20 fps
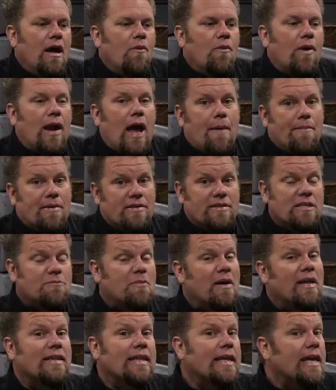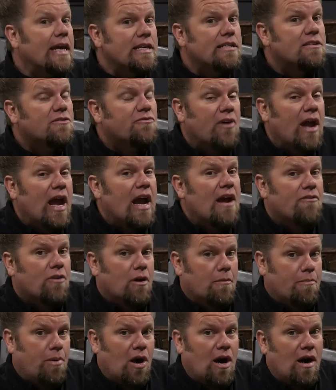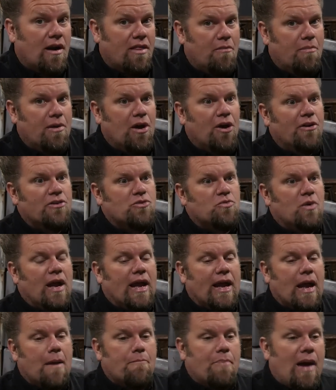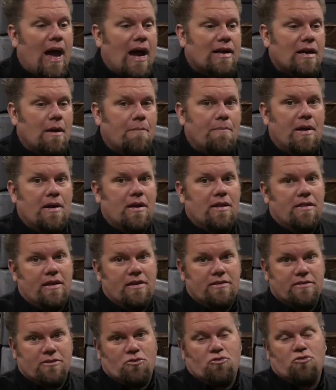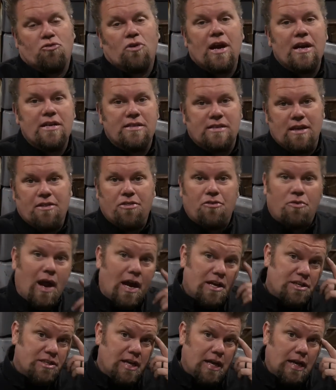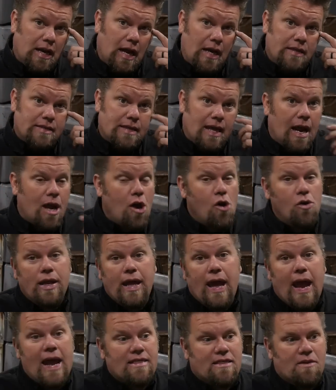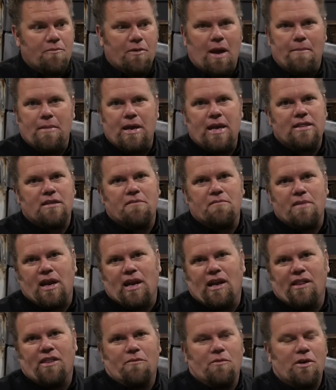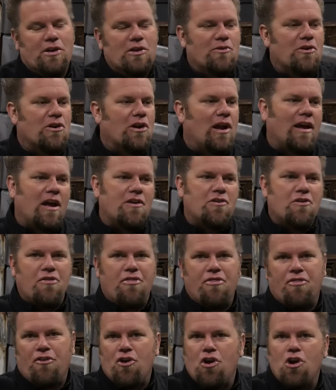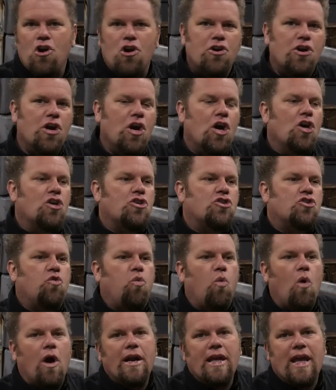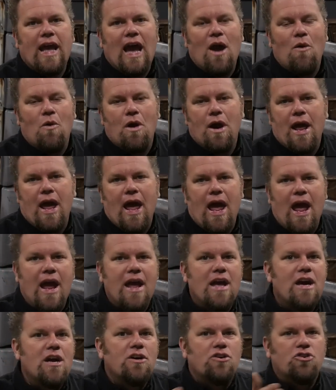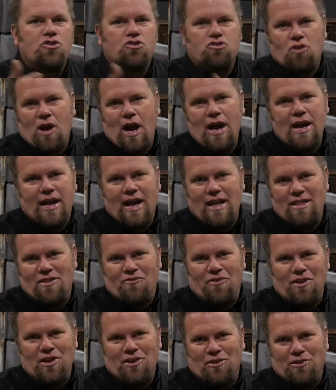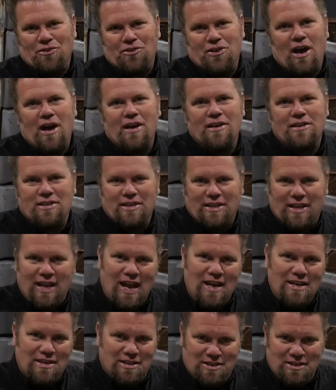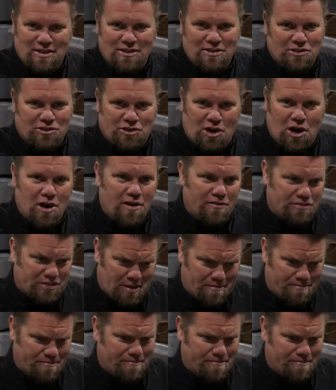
What happens. That's my least favorite part of the build, is when I get backed up into these crazy thrash deadlines. And I only hate them when I'm in the middle of them. When you're like on your third 20-hour day trying to get the vehicle done to get to the start of